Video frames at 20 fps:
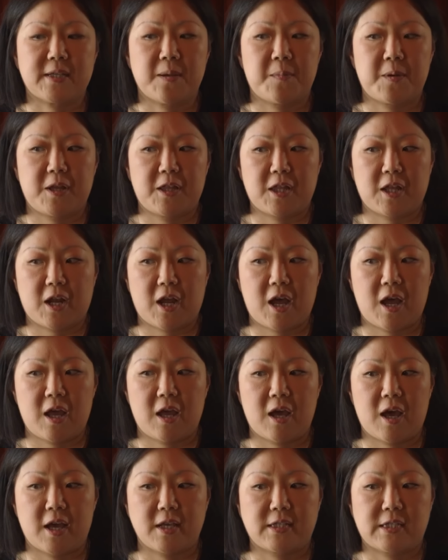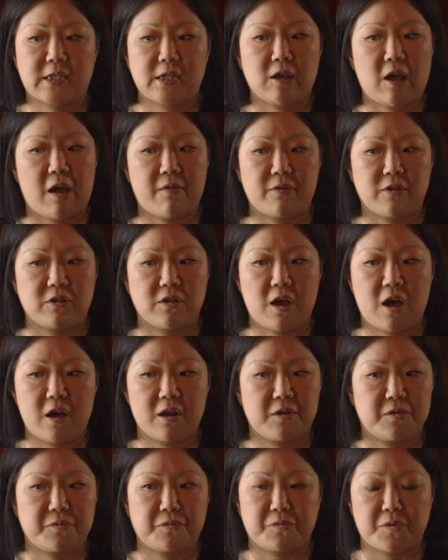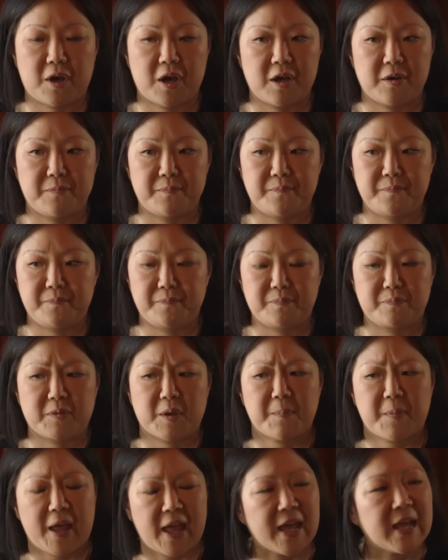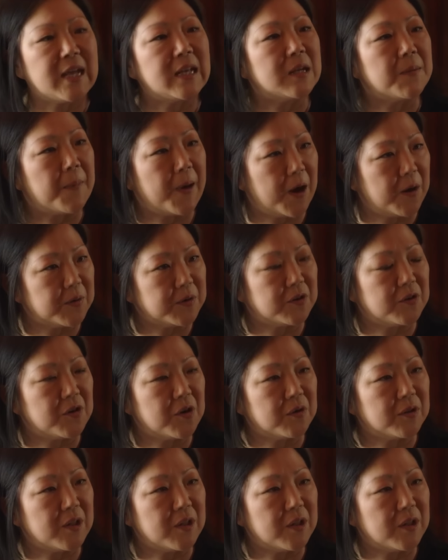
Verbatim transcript: He's somebody that I still have a lot of pain about,